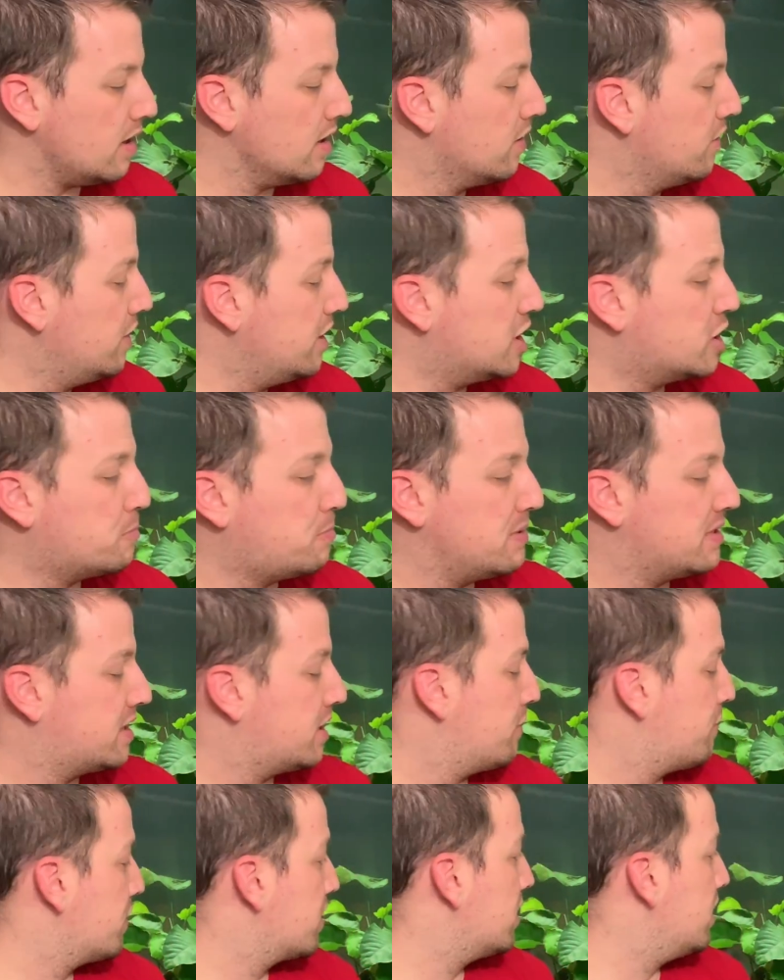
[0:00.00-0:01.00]
This
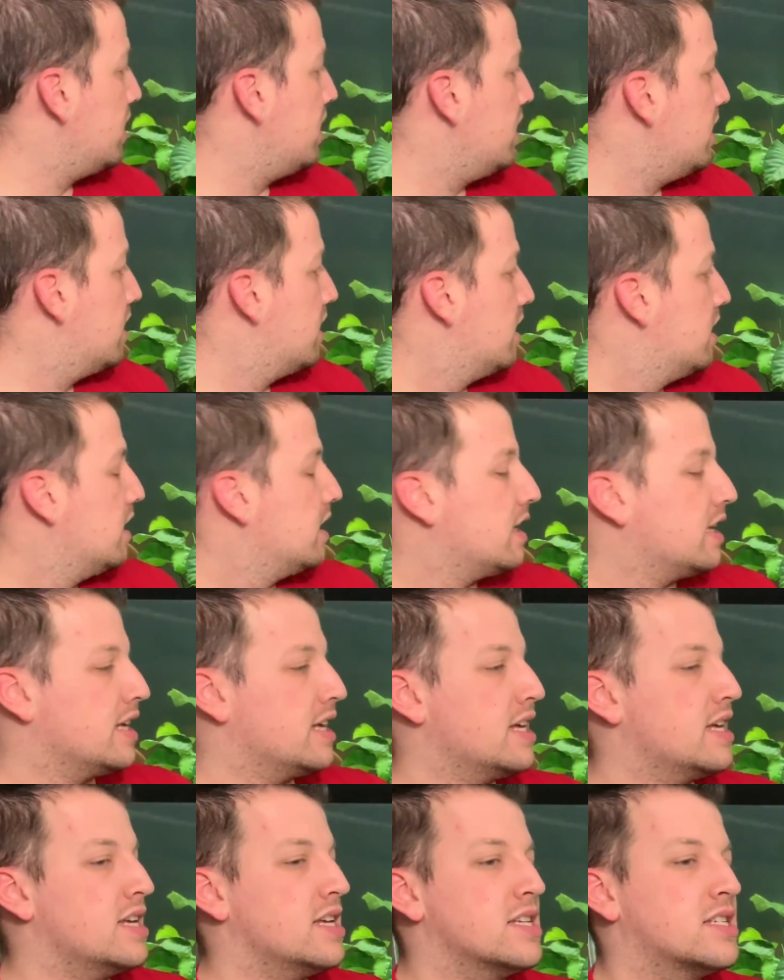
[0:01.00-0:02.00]
specifically
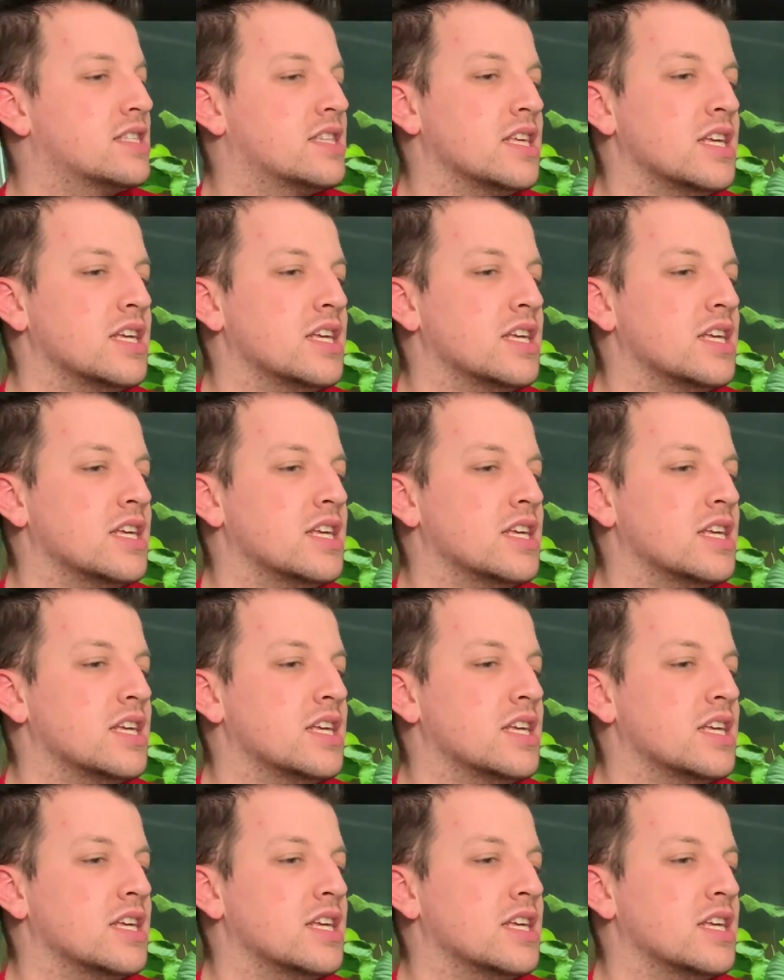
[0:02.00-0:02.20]
is